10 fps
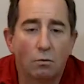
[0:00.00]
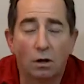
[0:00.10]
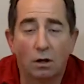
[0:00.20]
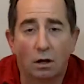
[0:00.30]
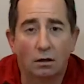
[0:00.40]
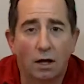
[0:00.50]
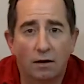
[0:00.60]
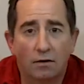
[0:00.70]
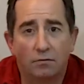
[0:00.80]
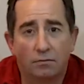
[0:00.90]
Well, a
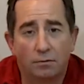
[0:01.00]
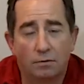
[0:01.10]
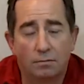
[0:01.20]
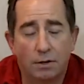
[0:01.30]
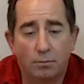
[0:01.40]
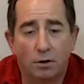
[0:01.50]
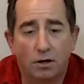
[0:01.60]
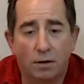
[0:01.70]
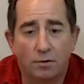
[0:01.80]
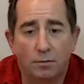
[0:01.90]
lot of people come to